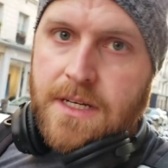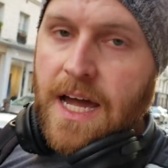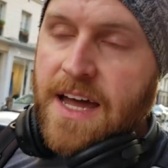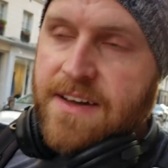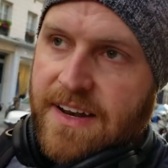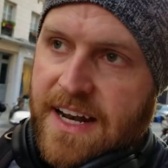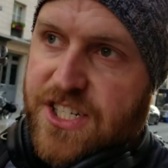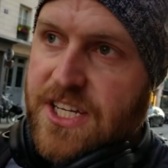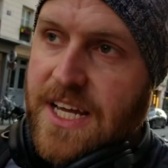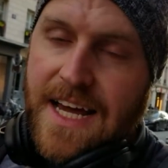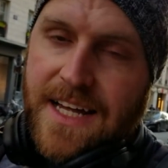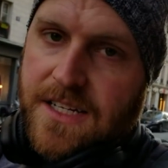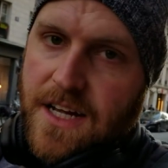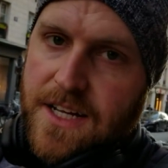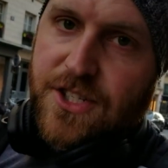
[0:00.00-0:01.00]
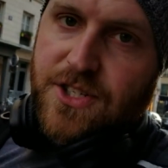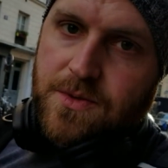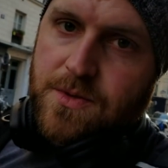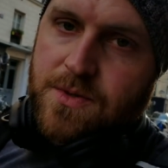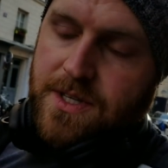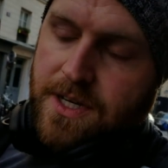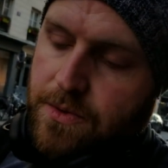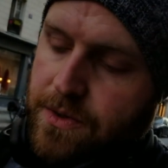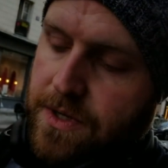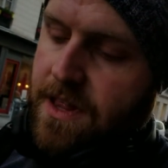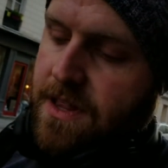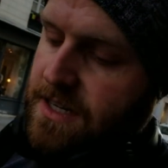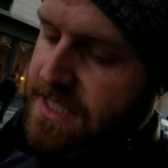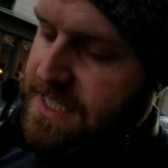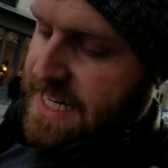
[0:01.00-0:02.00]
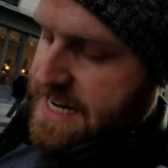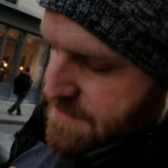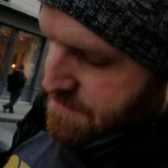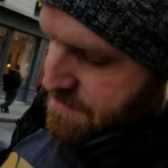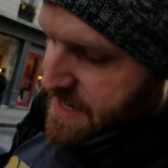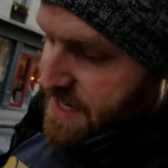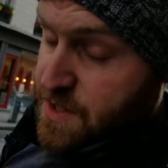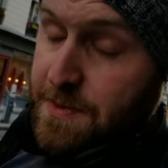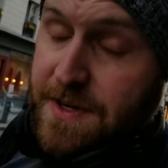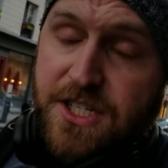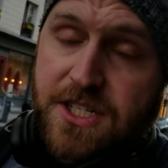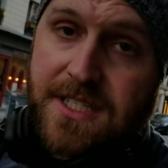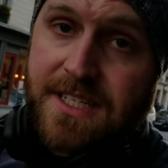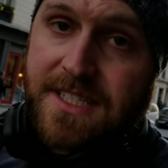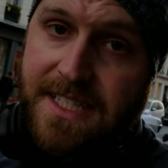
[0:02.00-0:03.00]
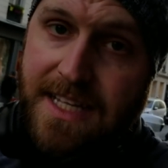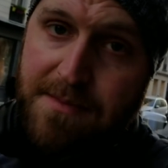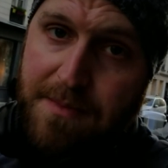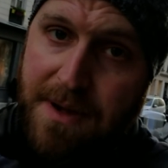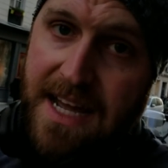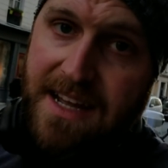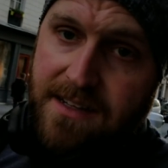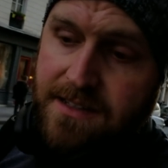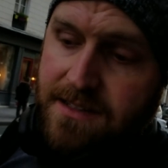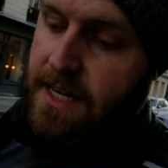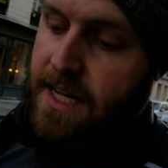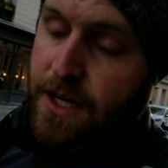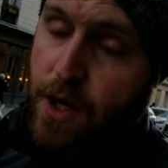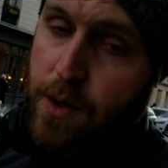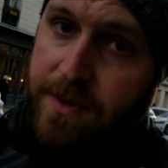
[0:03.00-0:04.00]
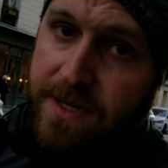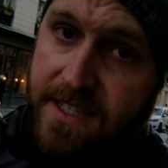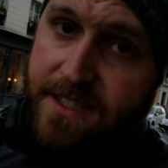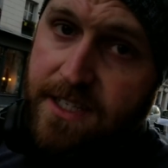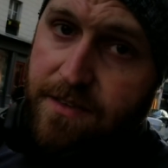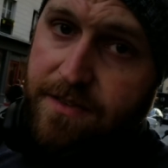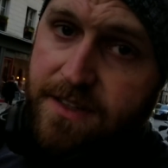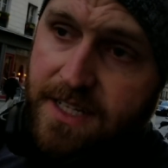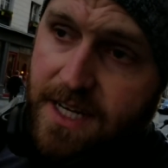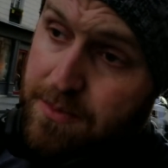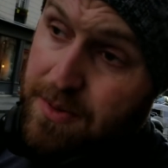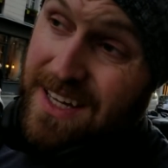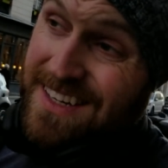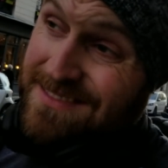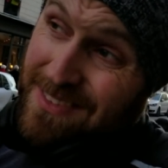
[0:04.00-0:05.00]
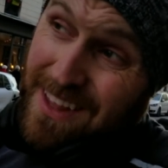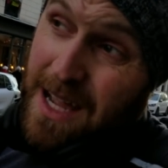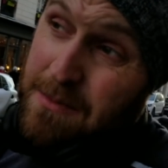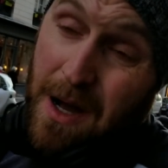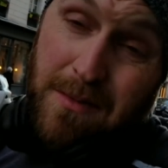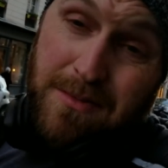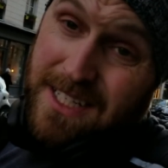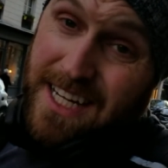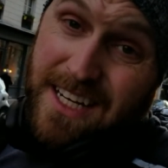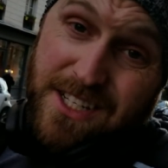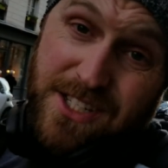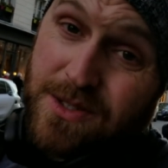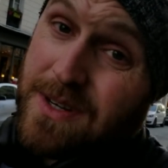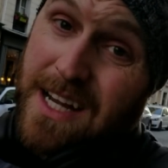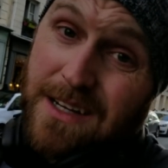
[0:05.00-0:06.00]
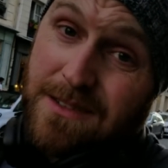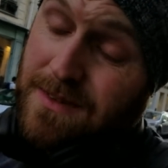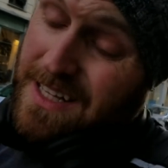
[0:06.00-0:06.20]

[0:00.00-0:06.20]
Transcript: I haven't actually had nachos in a really long time, and especially since that bag kind of opened itself on the airplane, I'm obligated to now.